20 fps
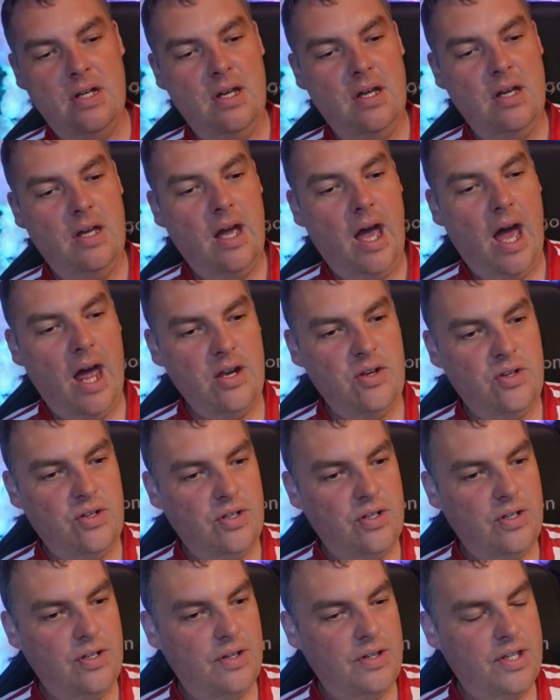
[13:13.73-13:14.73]

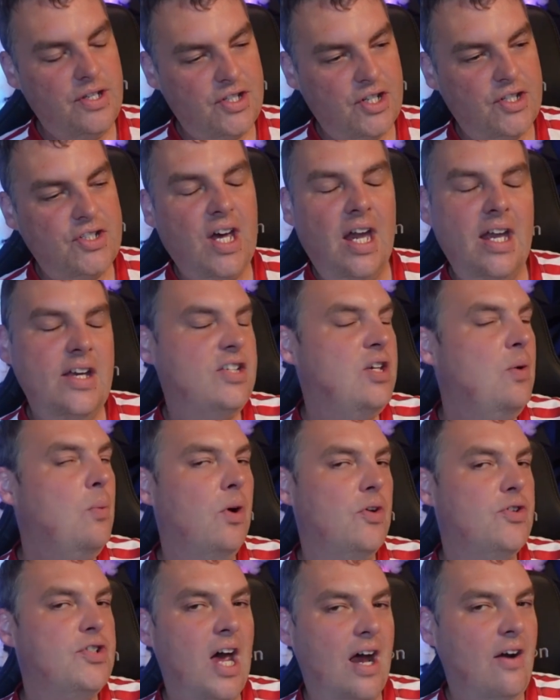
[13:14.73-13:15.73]
And the society
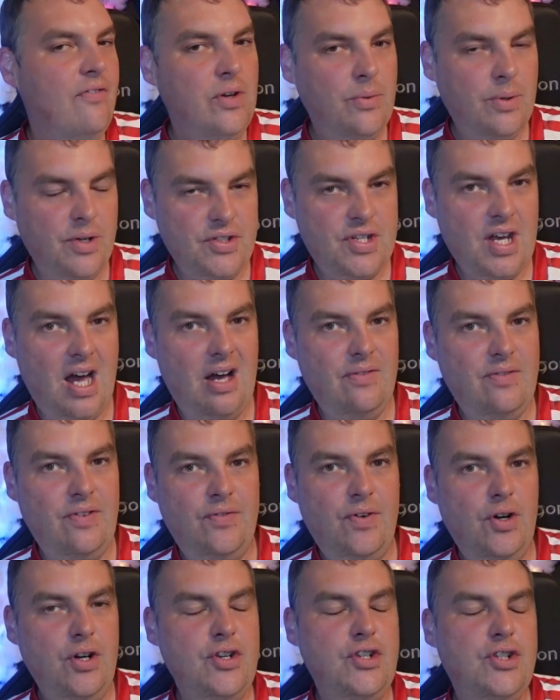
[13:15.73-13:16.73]
wants everyone to have a
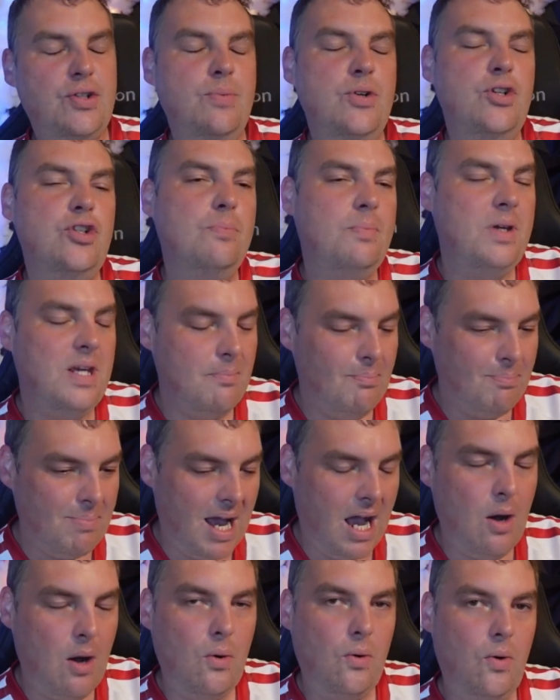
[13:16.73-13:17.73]
voice, so we should be
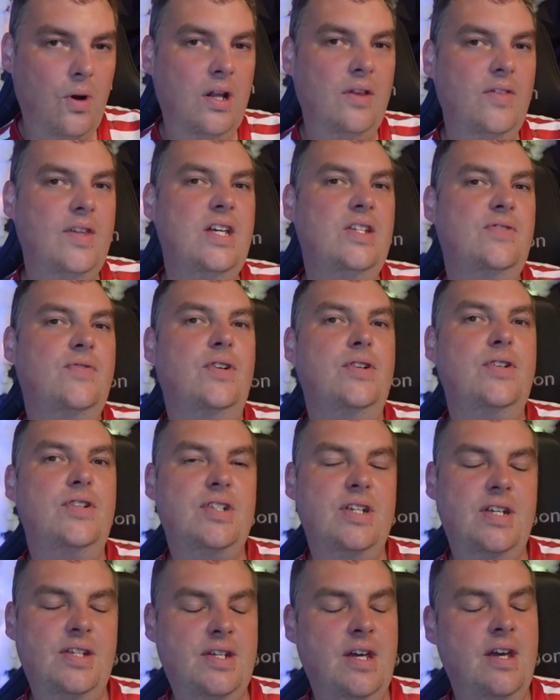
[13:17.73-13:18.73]
empowering these
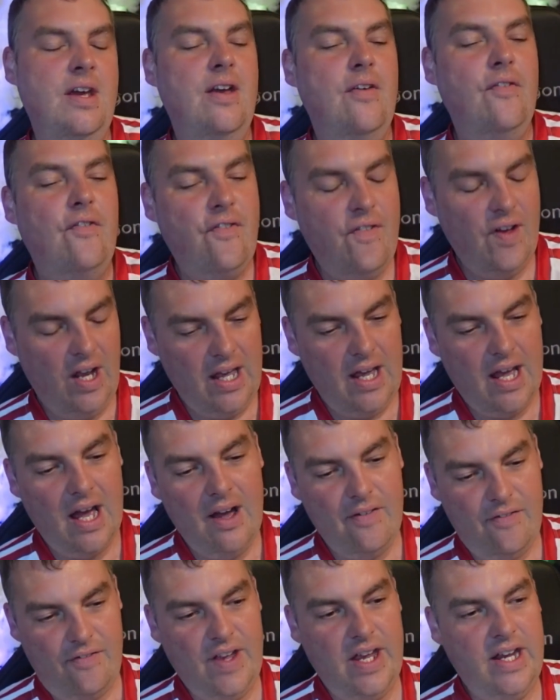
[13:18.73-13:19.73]
voices, filling our
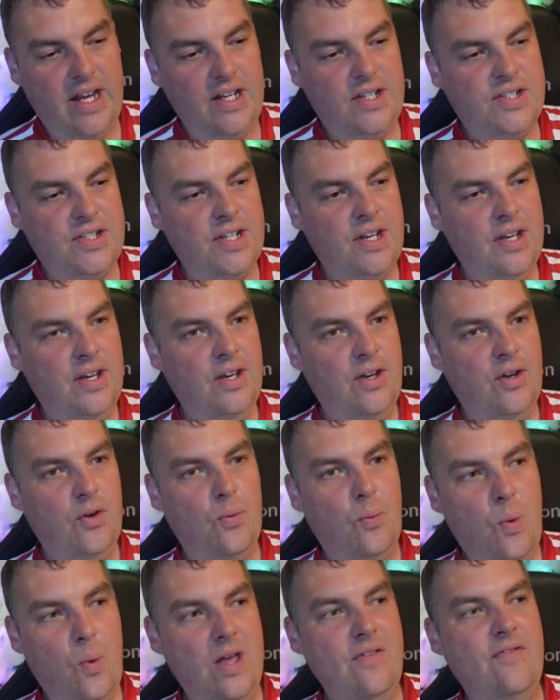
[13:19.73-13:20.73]
feeds
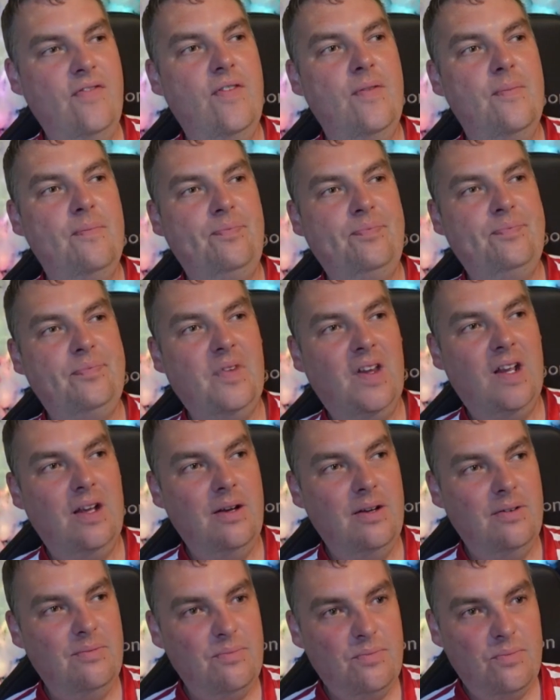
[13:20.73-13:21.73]
with
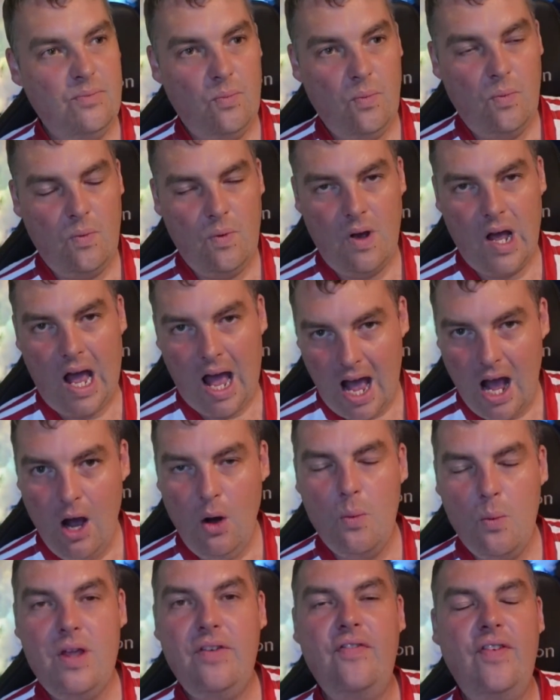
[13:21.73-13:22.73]
how
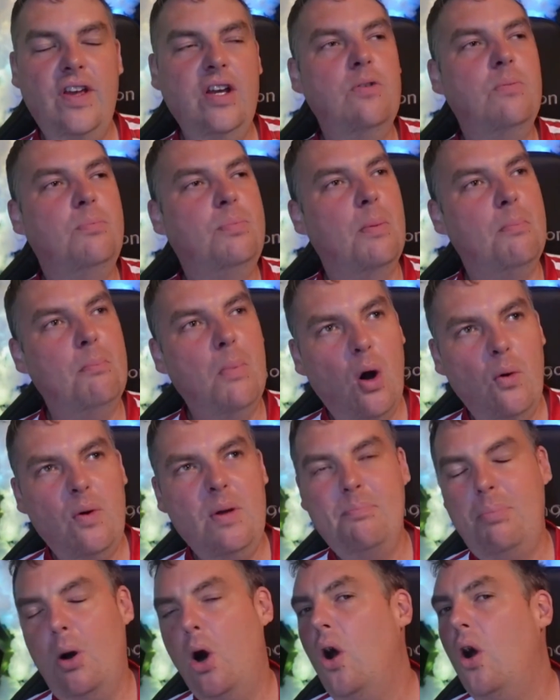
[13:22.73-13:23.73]
we feel, but more
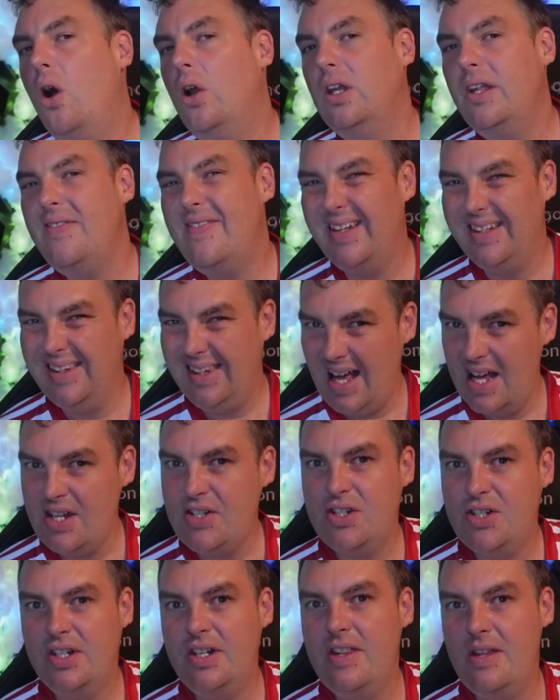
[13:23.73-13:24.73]
importantly, the
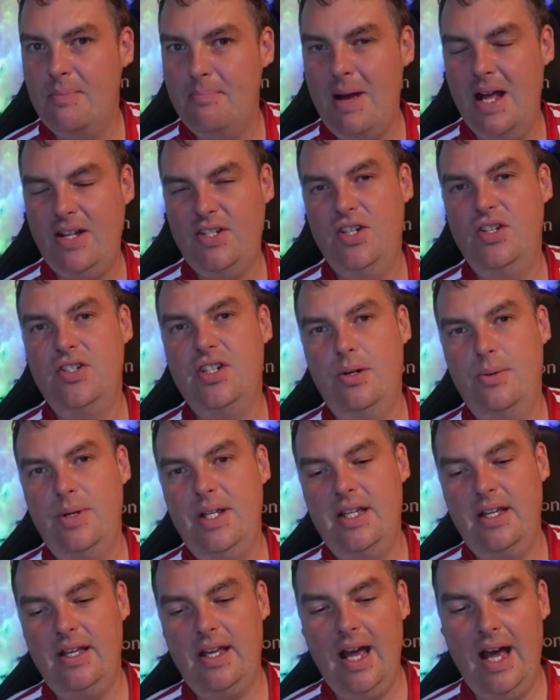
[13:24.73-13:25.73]
lesson and the message that we
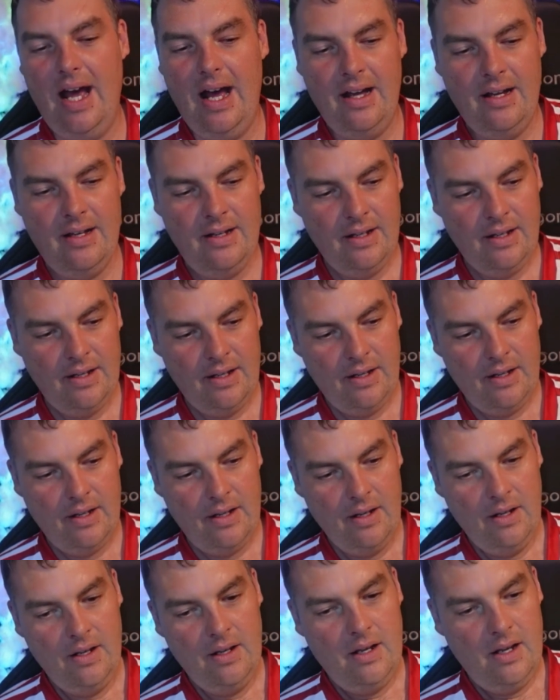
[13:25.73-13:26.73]
can get.
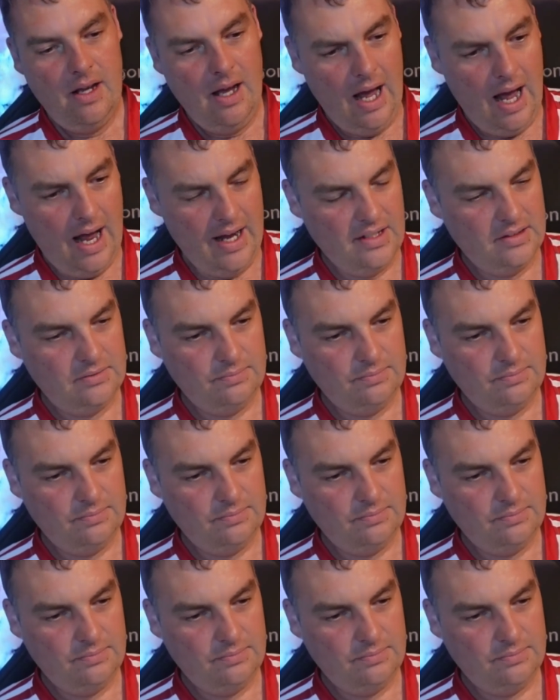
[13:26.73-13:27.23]
And